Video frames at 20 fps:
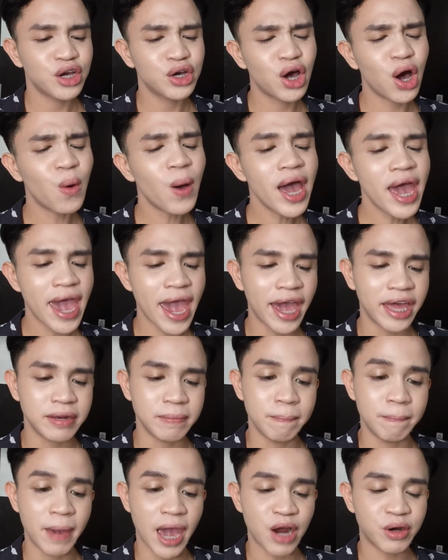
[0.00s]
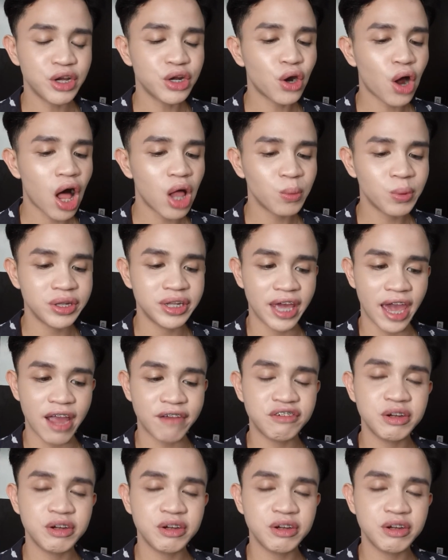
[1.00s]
Go ahead, bear it all with the